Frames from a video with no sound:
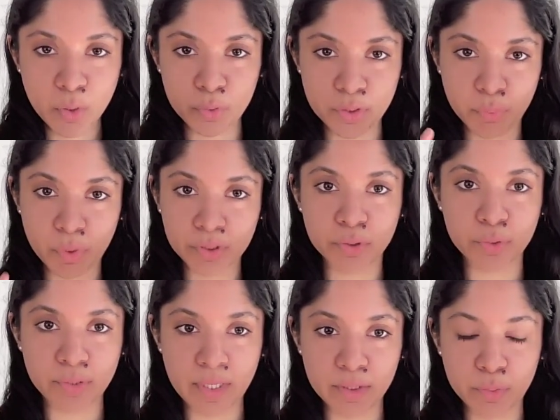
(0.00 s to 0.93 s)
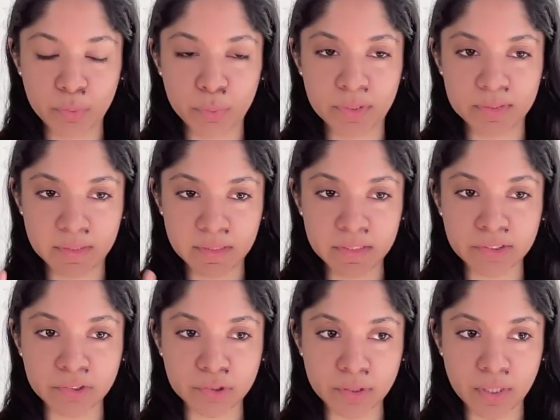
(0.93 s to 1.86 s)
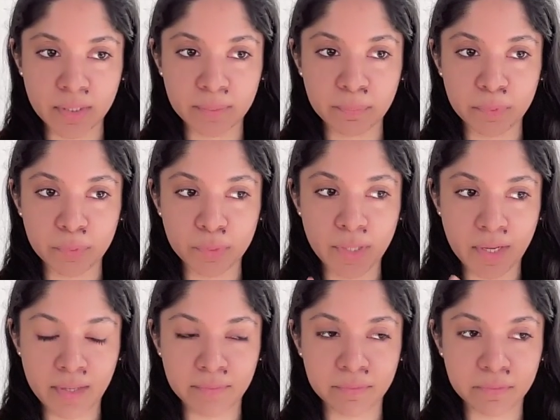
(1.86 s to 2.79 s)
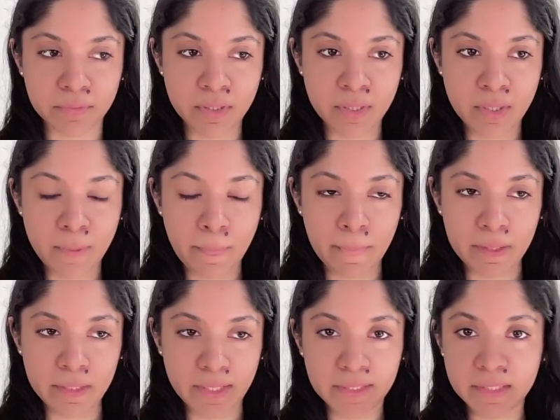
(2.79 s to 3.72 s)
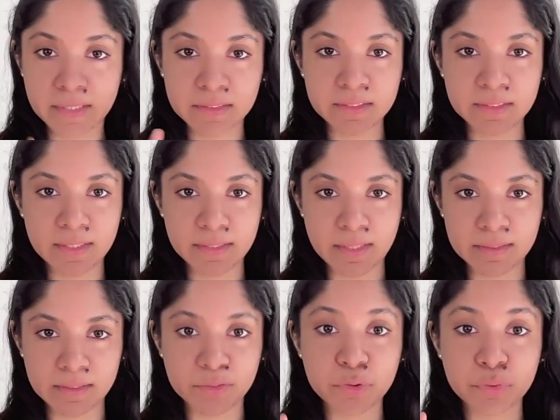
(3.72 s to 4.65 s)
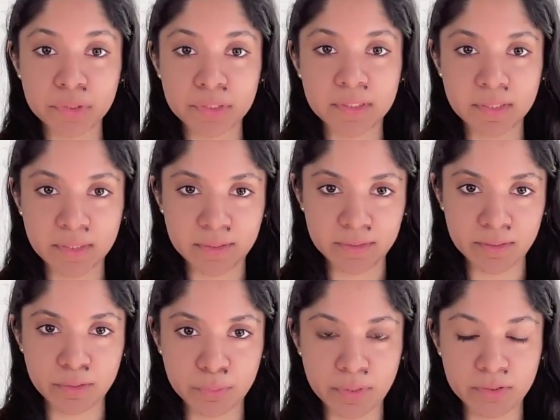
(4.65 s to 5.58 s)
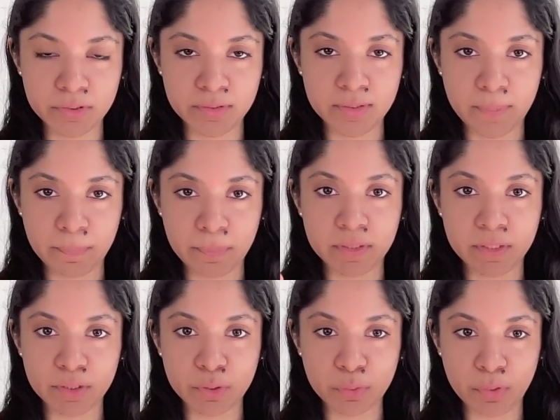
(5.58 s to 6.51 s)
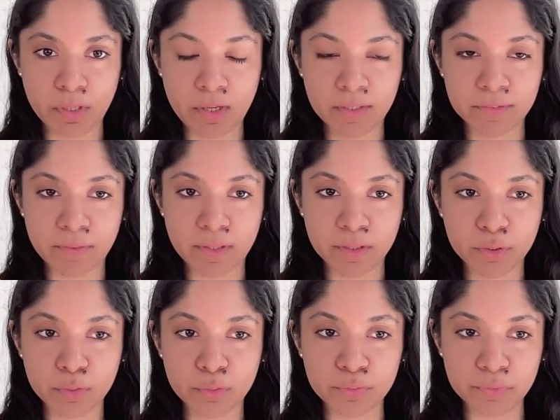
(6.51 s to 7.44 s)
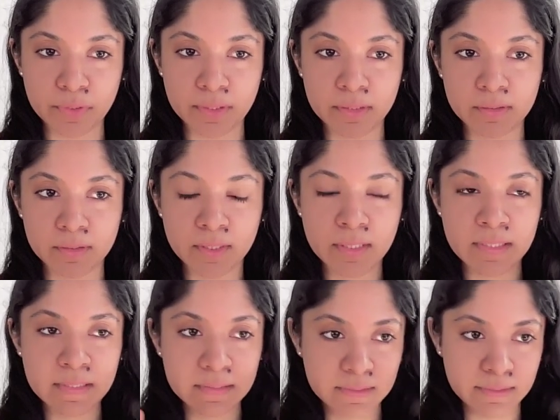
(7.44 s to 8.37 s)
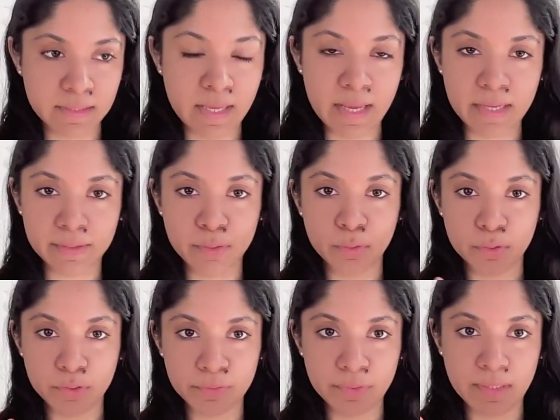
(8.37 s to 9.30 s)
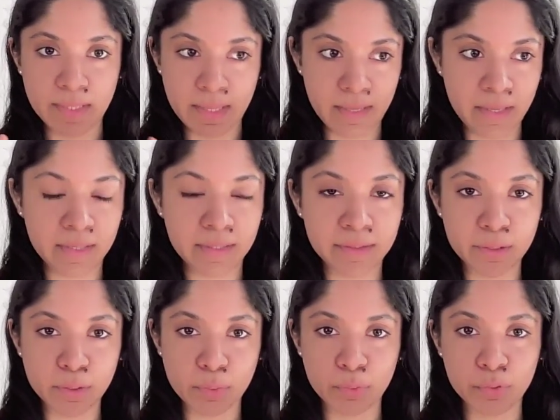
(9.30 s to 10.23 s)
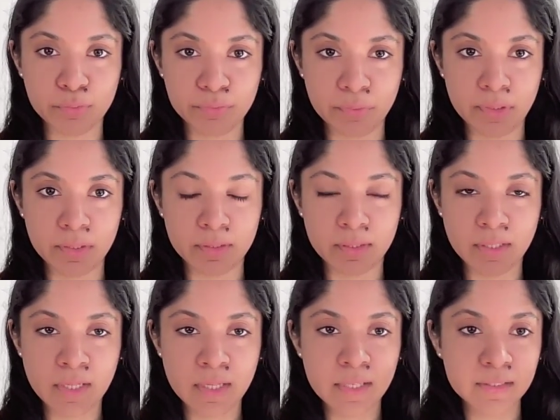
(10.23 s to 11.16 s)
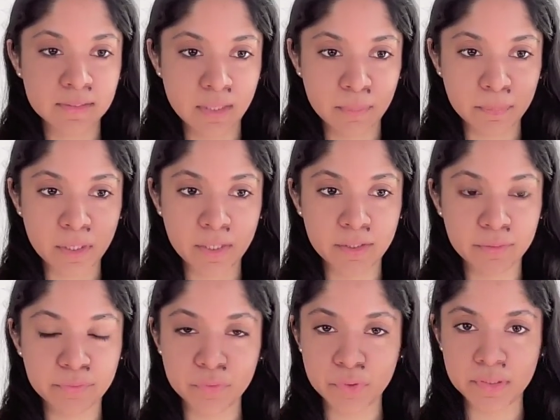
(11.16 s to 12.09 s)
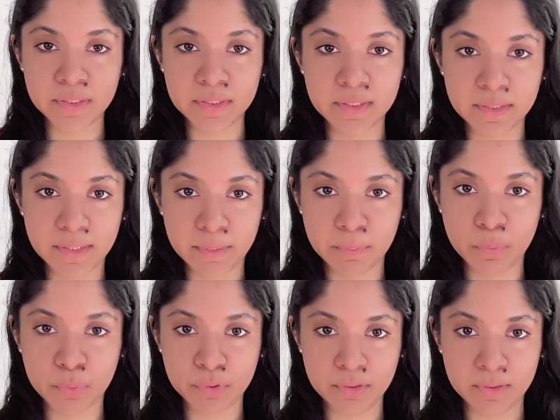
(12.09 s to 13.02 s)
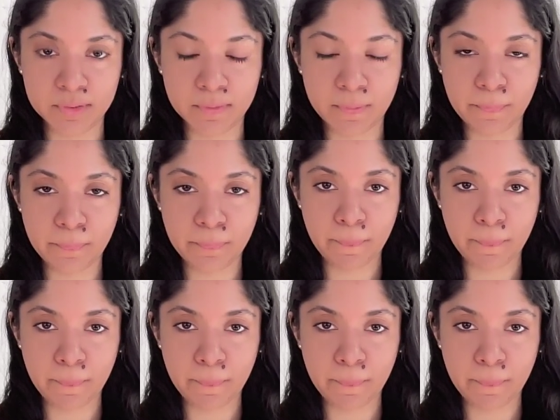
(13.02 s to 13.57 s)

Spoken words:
Okay, what you can do is each time you have, like, let's say there's a triggering situations happen in your life and you feel sad or you feel angry or you feel some kind of triggered emotion.